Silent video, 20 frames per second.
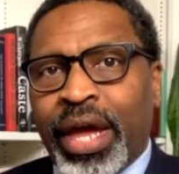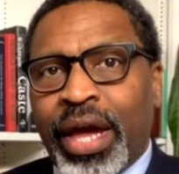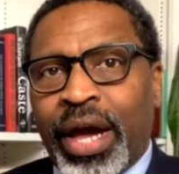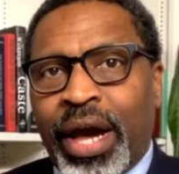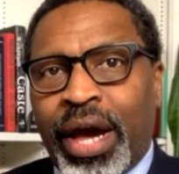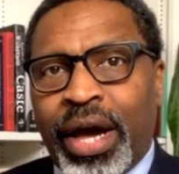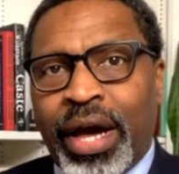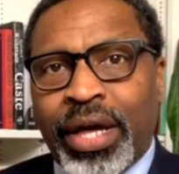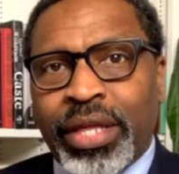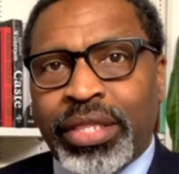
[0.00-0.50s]

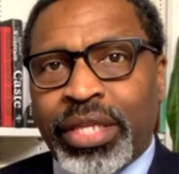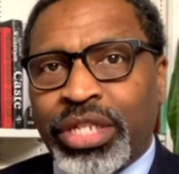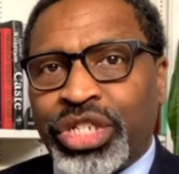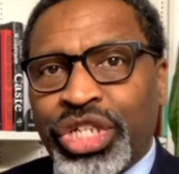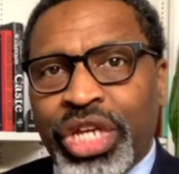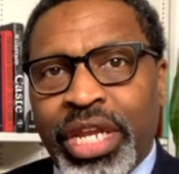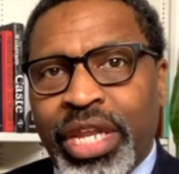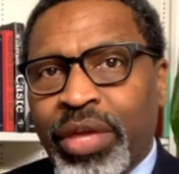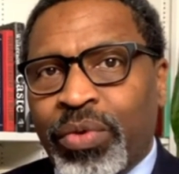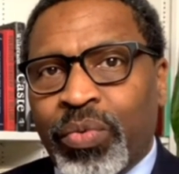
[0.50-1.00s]
uh, the
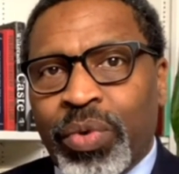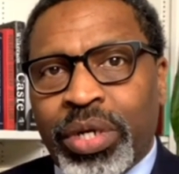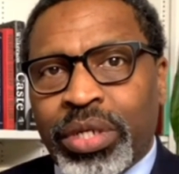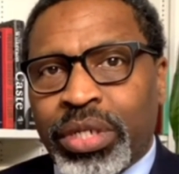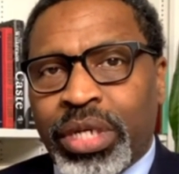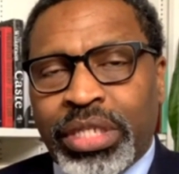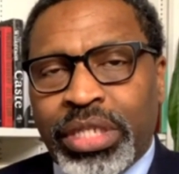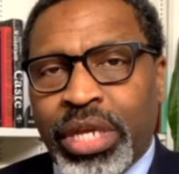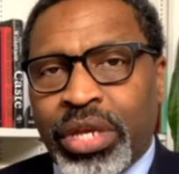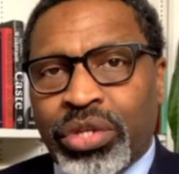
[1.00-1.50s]
genie will
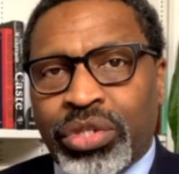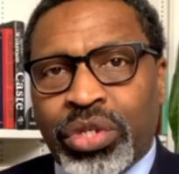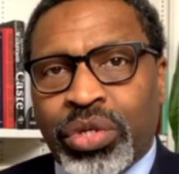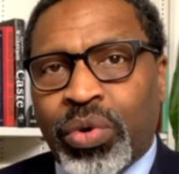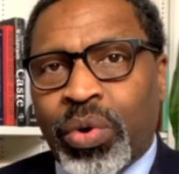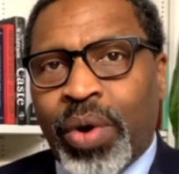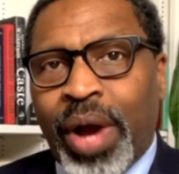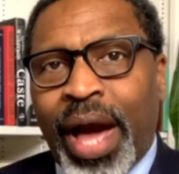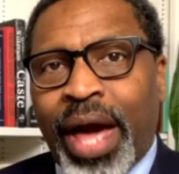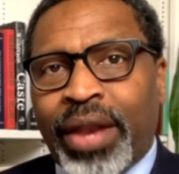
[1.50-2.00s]
continue to
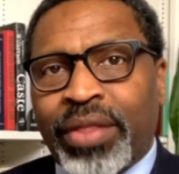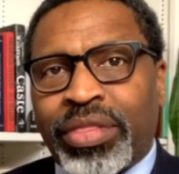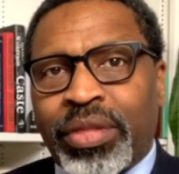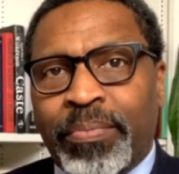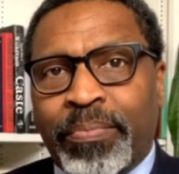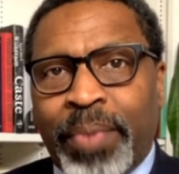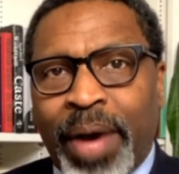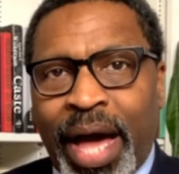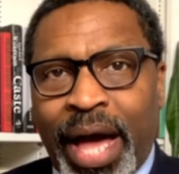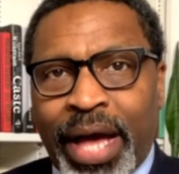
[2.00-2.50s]
grow out of the
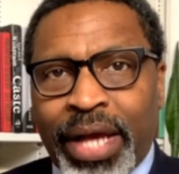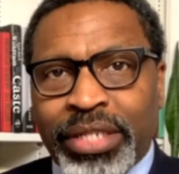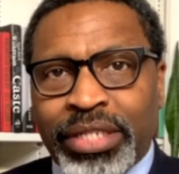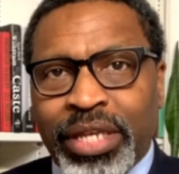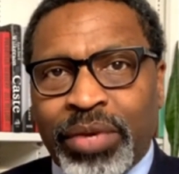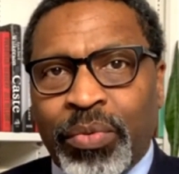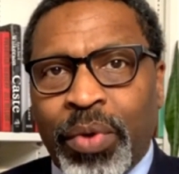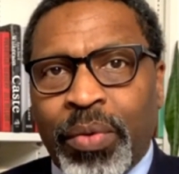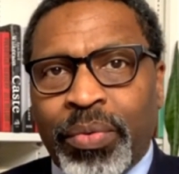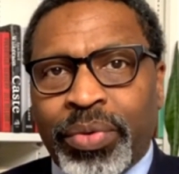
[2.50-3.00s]
box
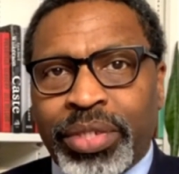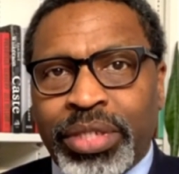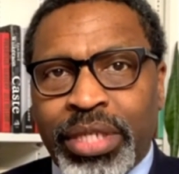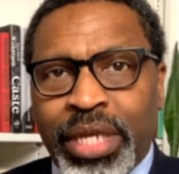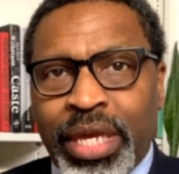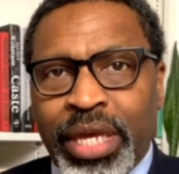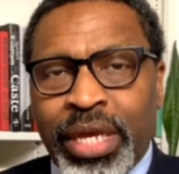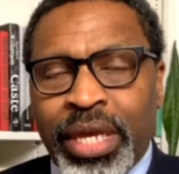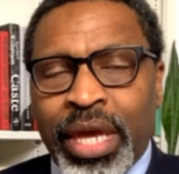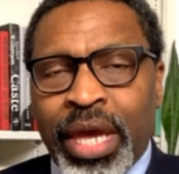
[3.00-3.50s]
and we will
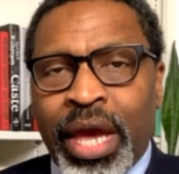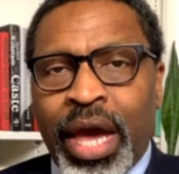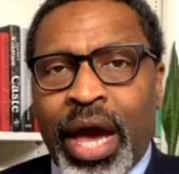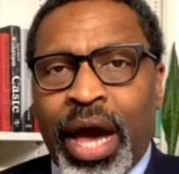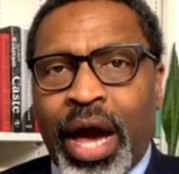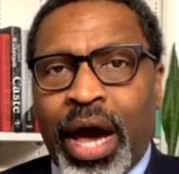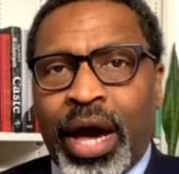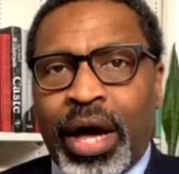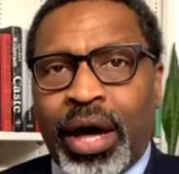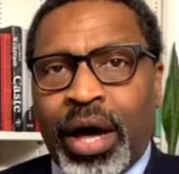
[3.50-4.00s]
see
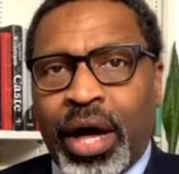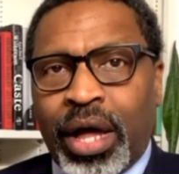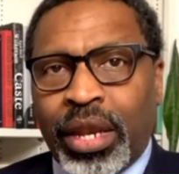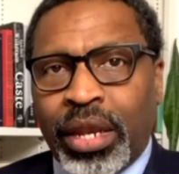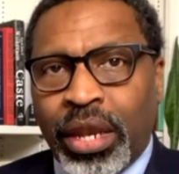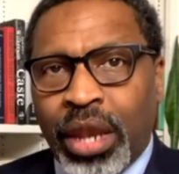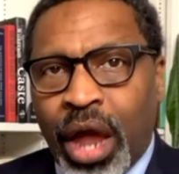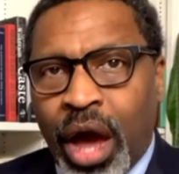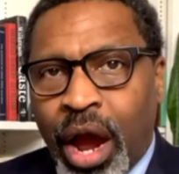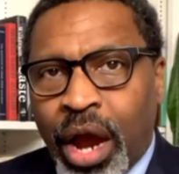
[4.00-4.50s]
uh, a
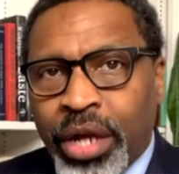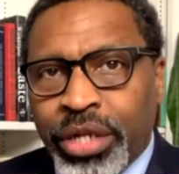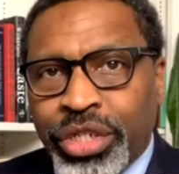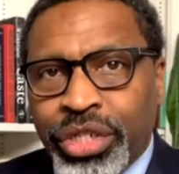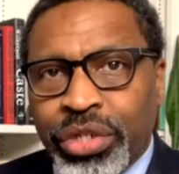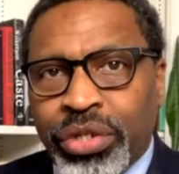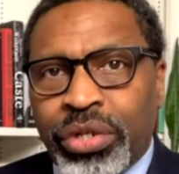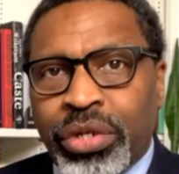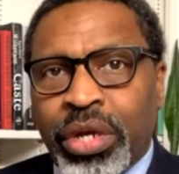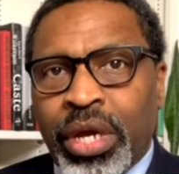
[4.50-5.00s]

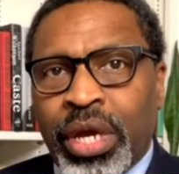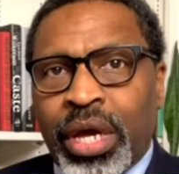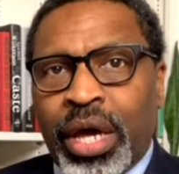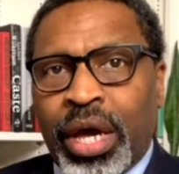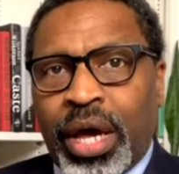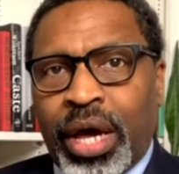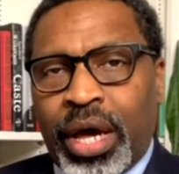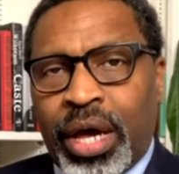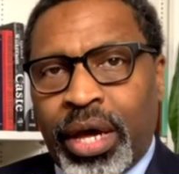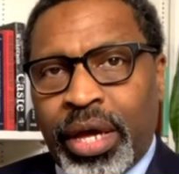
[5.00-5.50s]
larger
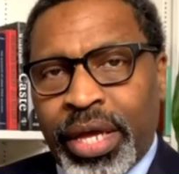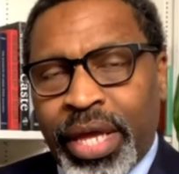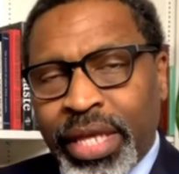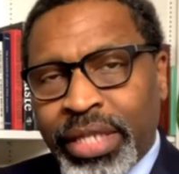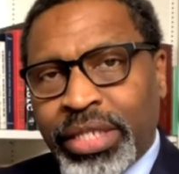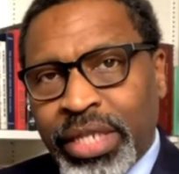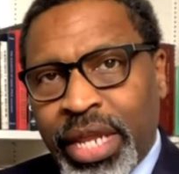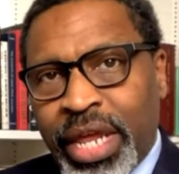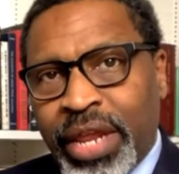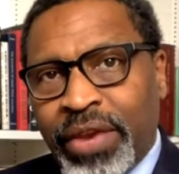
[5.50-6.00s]
uh,
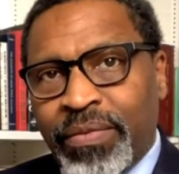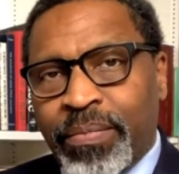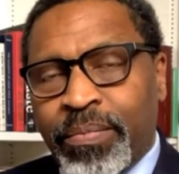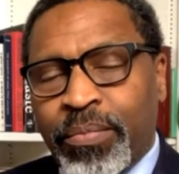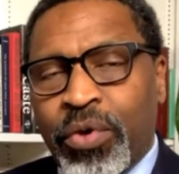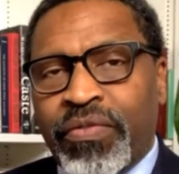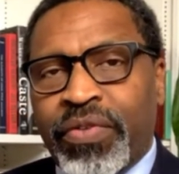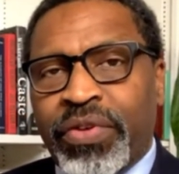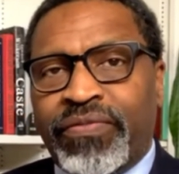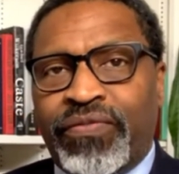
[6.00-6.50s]
incident
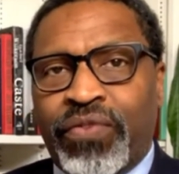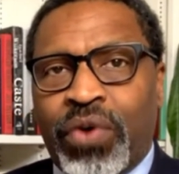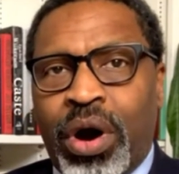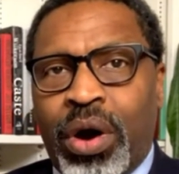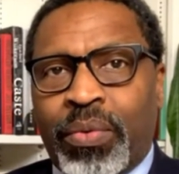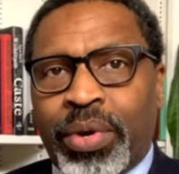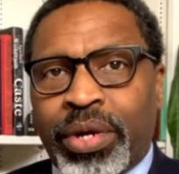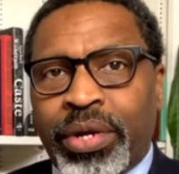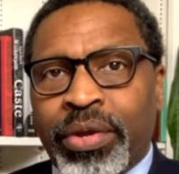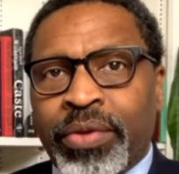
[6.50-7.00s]
moving
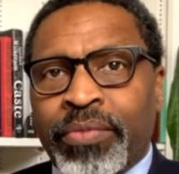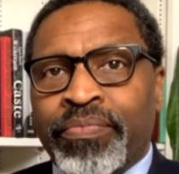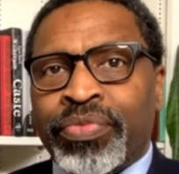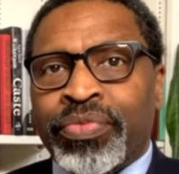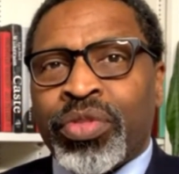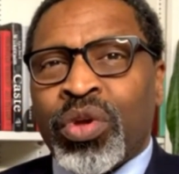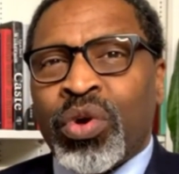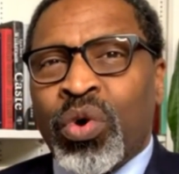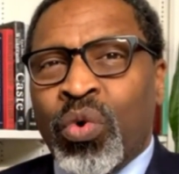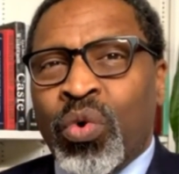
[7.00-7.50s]
forward.
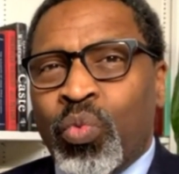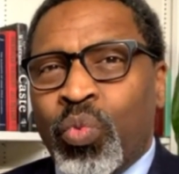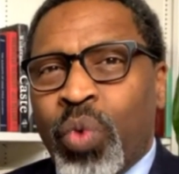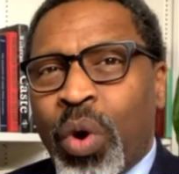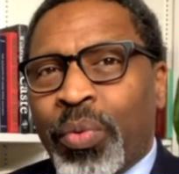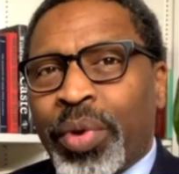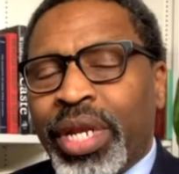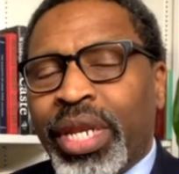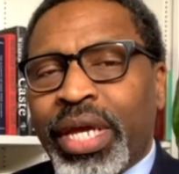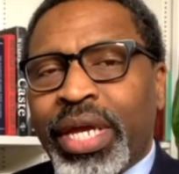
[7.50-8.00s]
What
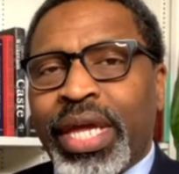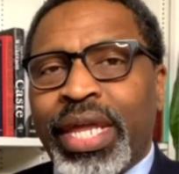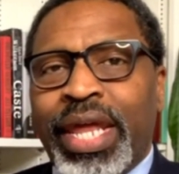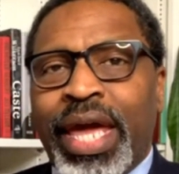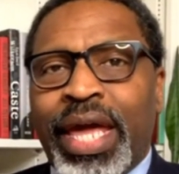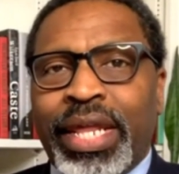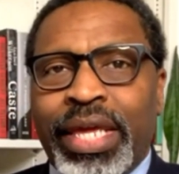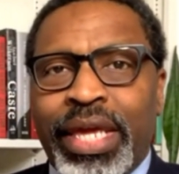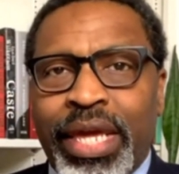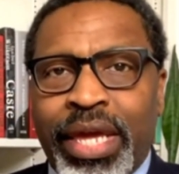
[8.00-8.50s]
we're looking
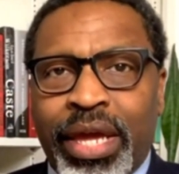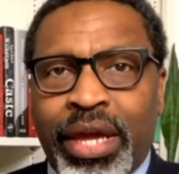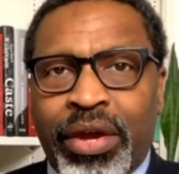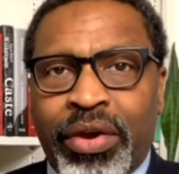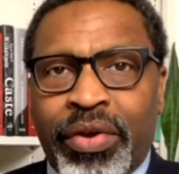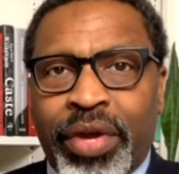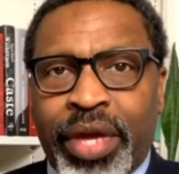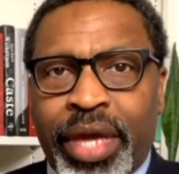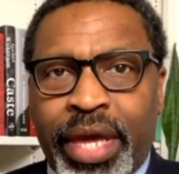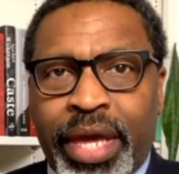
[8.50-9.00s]
at
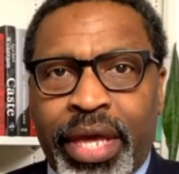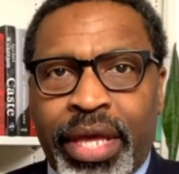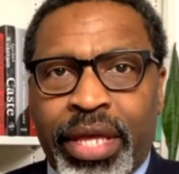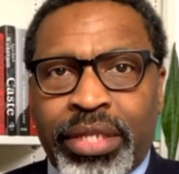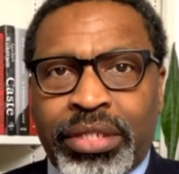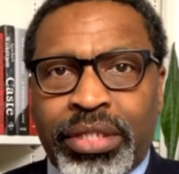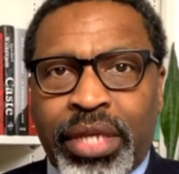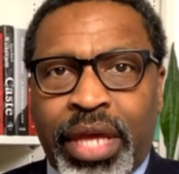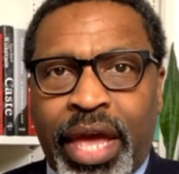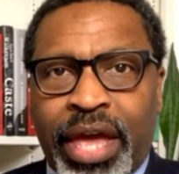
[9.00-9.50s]
here
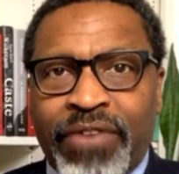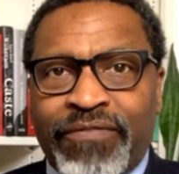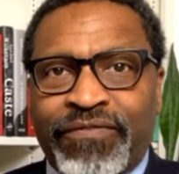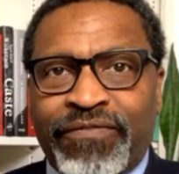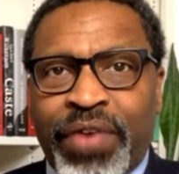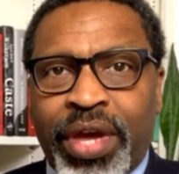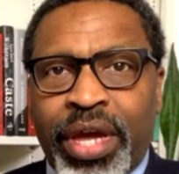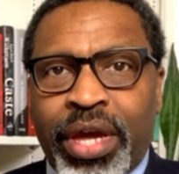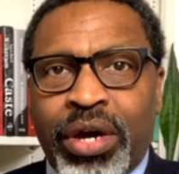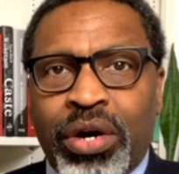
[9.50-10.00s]
is a
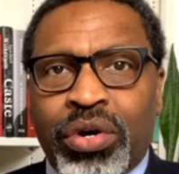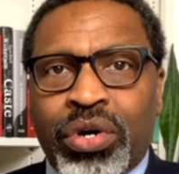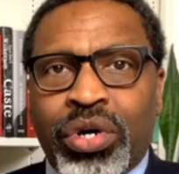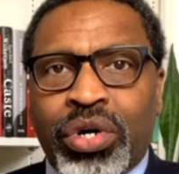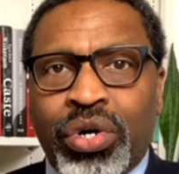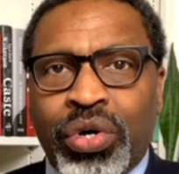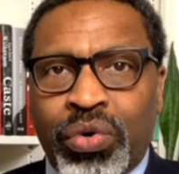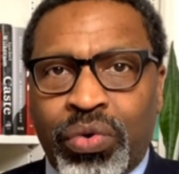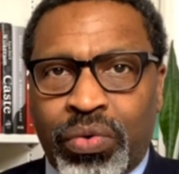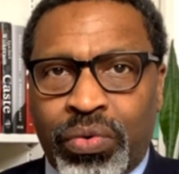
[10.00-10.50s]
failed
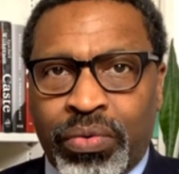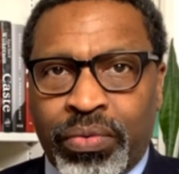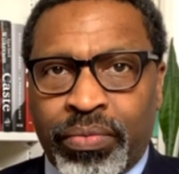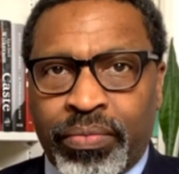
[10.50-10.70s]
coup.